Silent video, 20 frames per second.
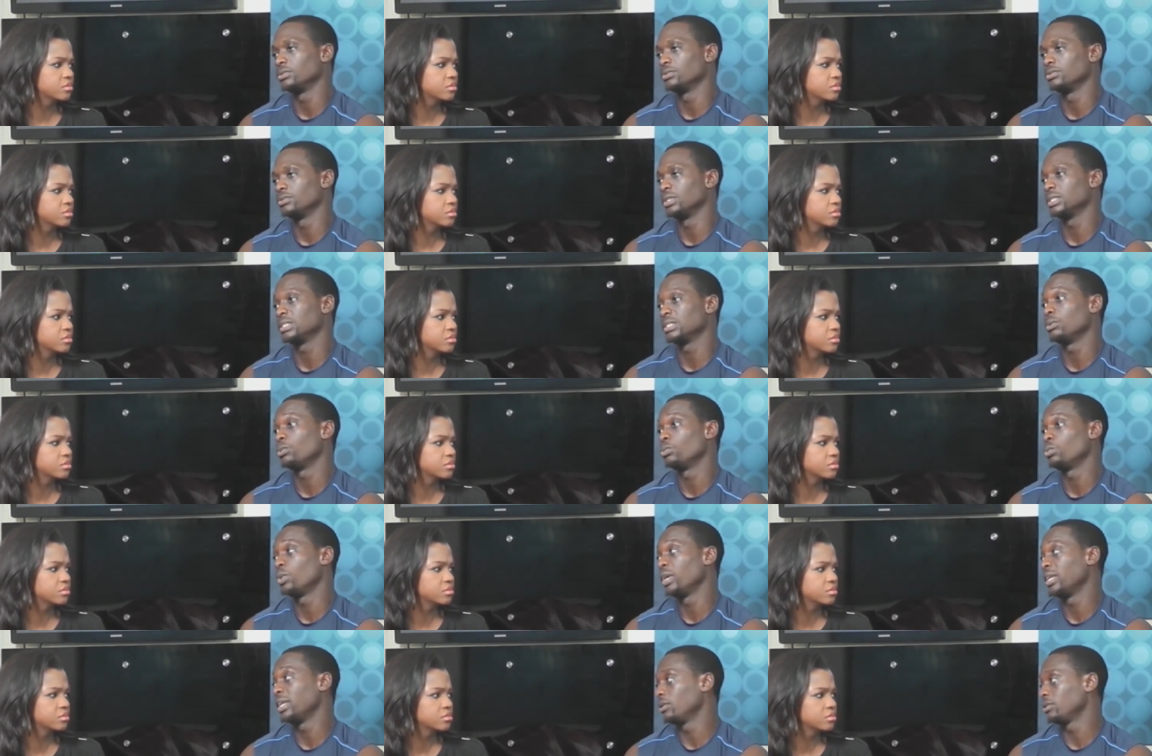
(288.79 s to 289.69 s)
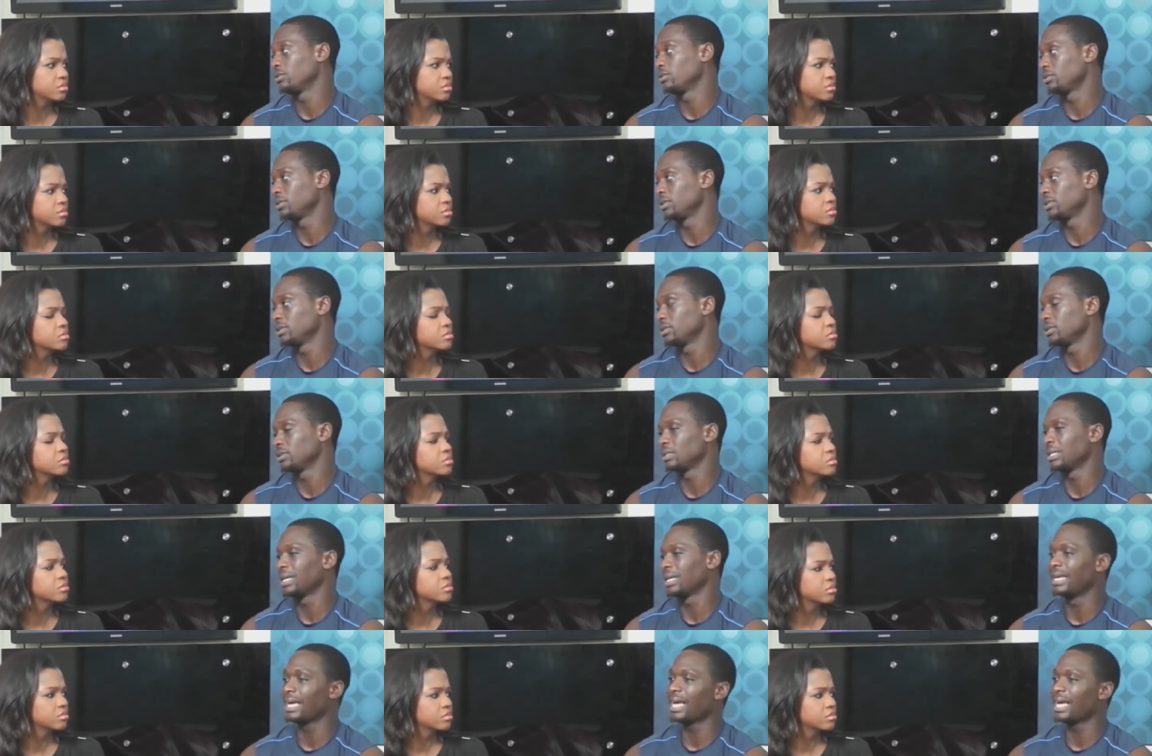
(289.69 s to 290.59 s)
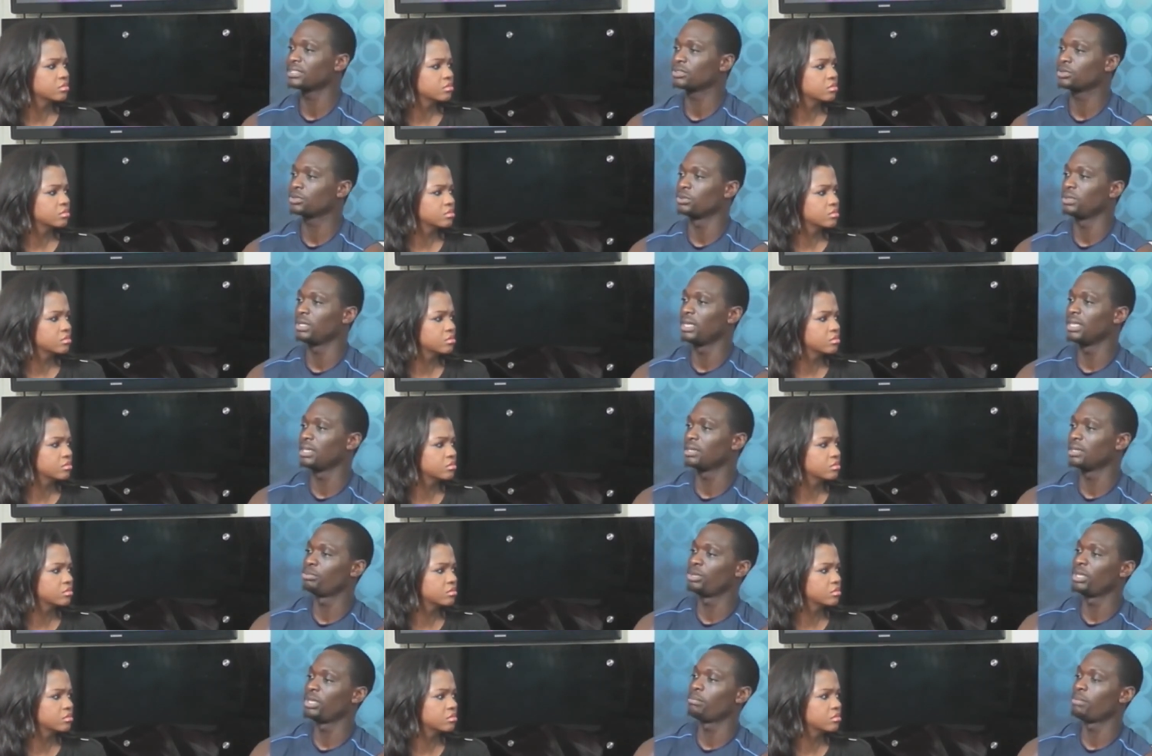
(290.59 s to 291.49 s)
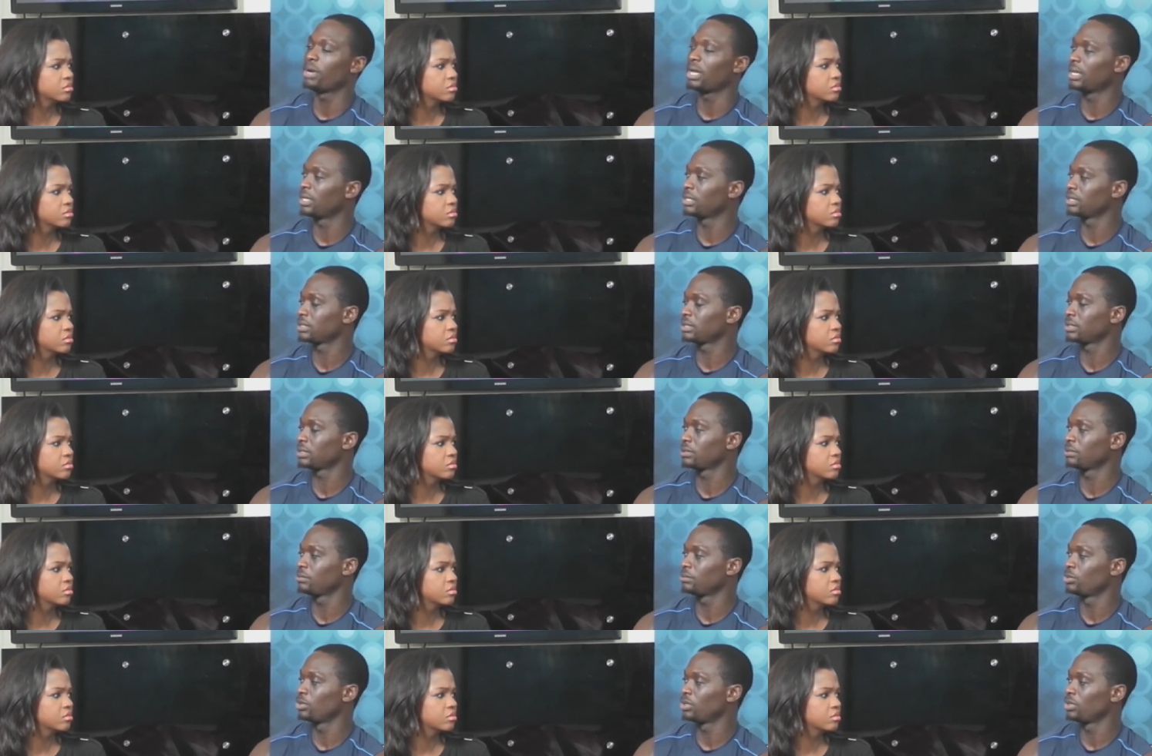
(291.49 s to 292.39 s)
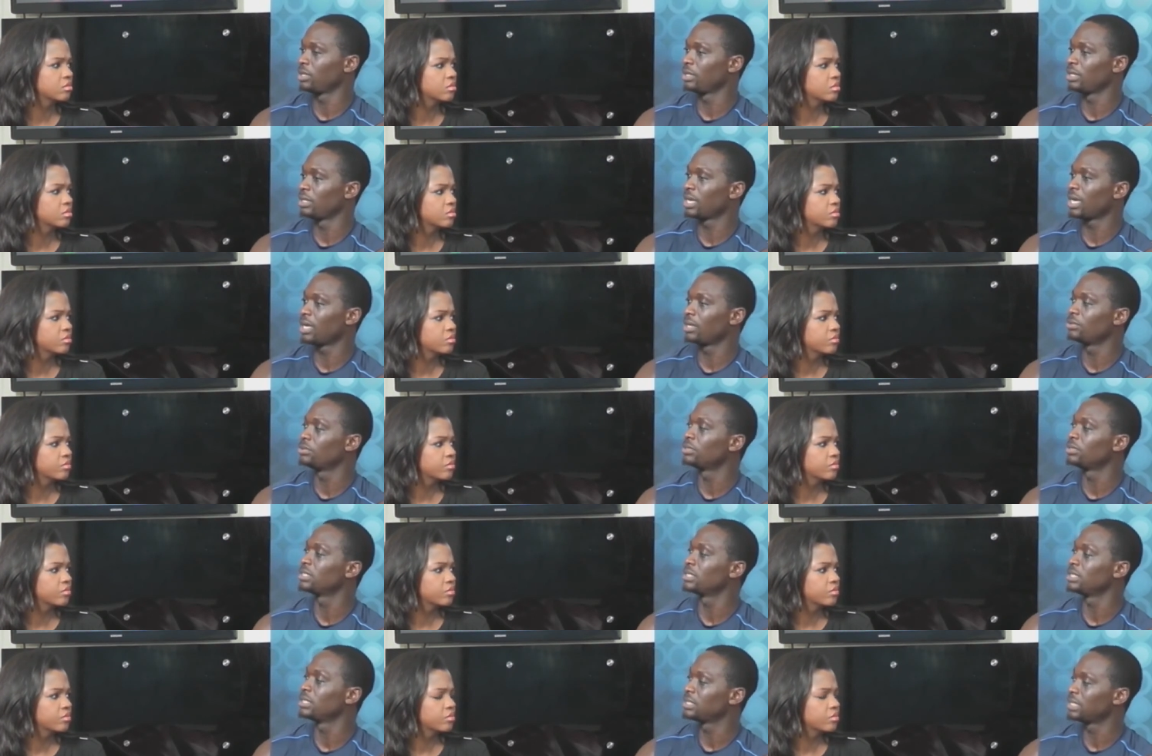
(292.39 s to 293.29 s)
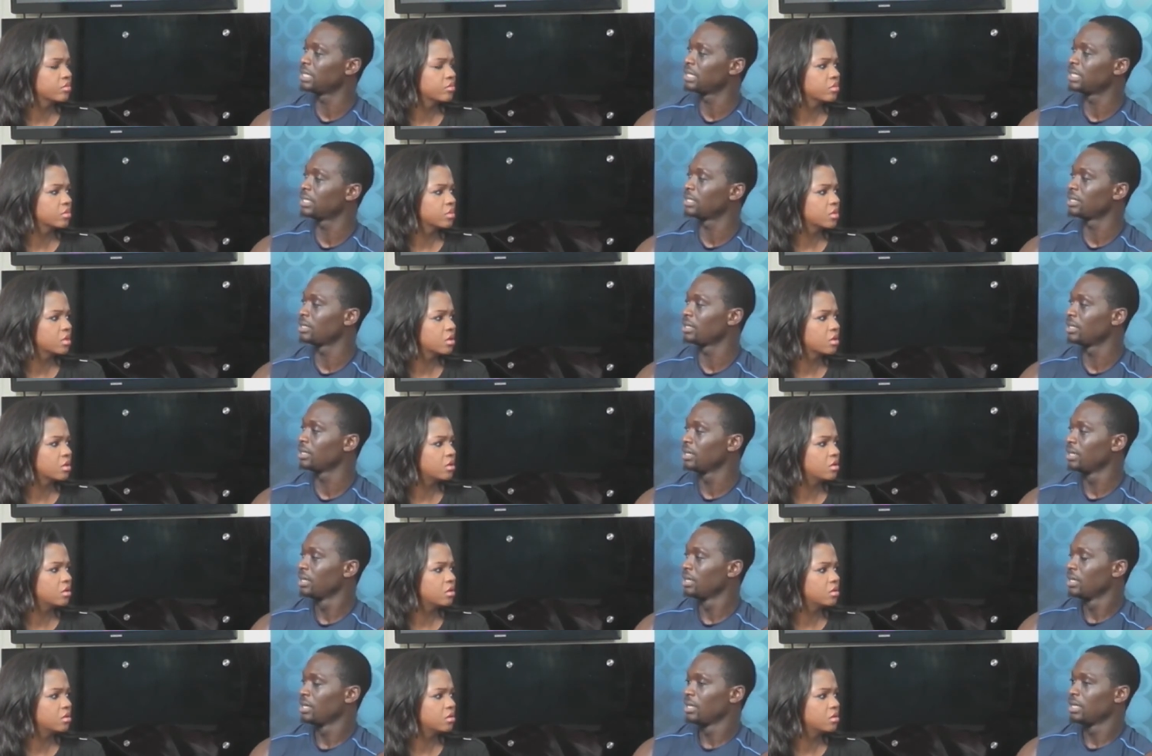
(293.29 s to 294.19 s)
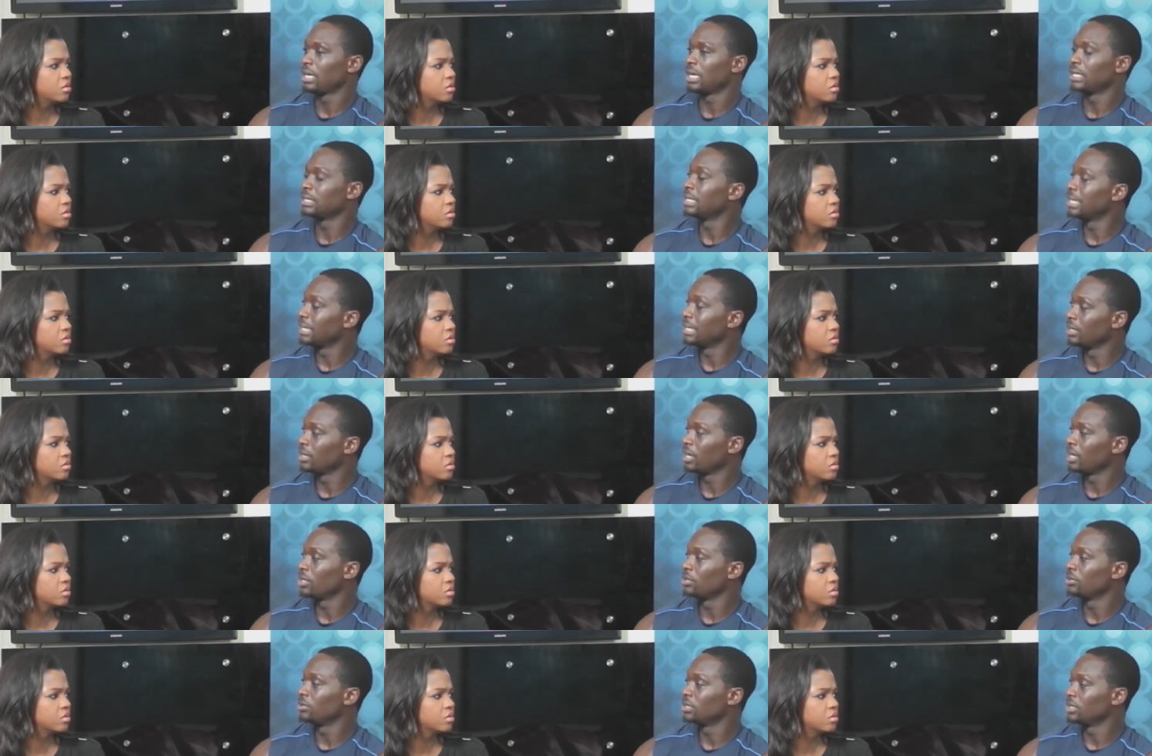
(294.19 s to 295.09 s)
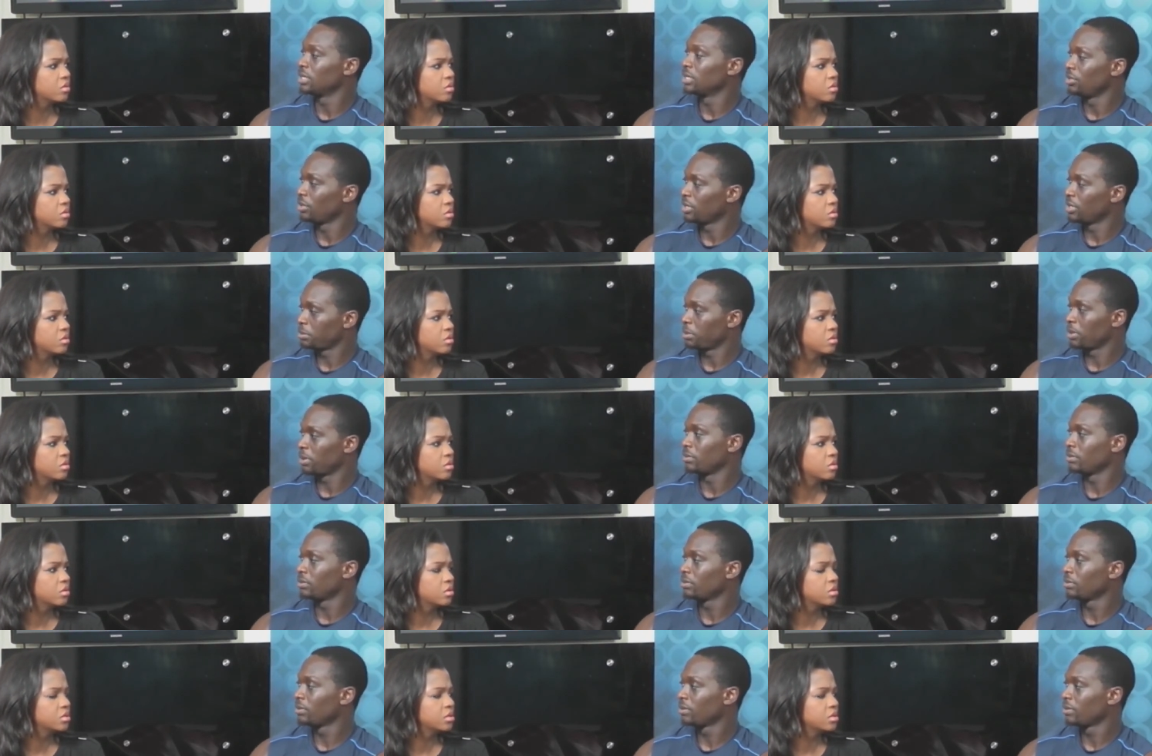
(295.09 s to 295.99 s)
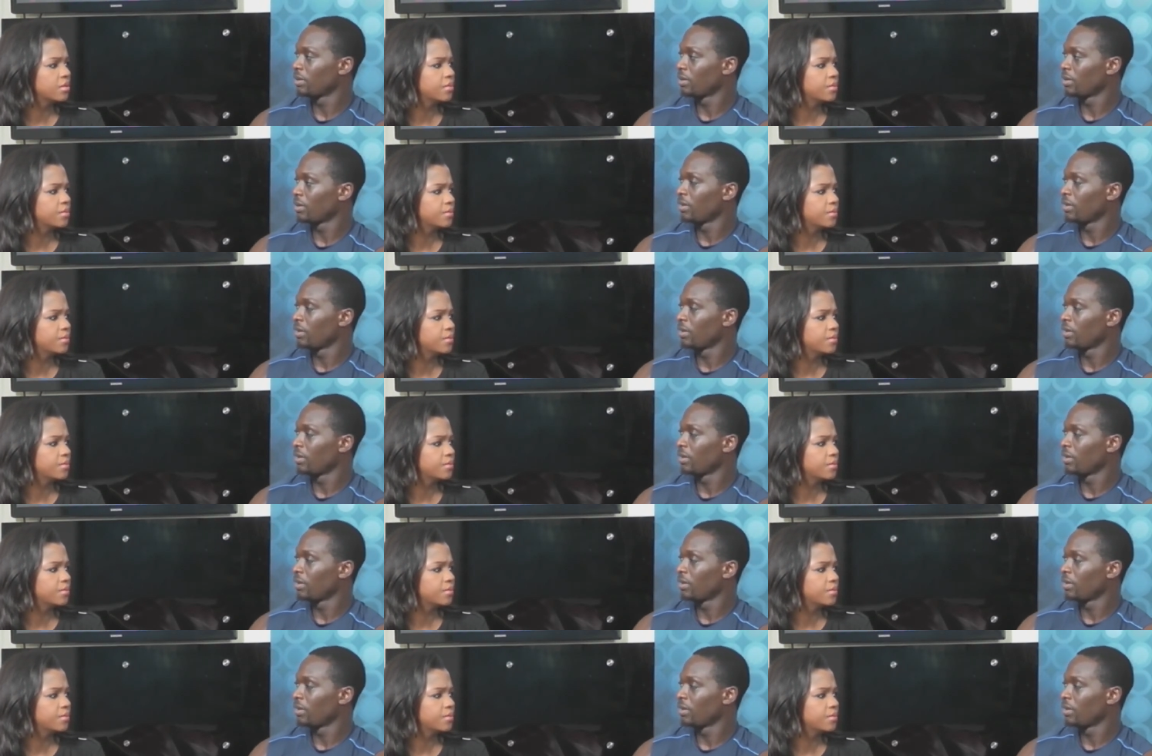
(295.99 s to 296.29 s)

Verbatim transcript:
Speaker 1: For let's say weight loss, for instance. Now there has to either be a balance within the calories that you take in, uh-huh. and then the calories that you expel. Yeah.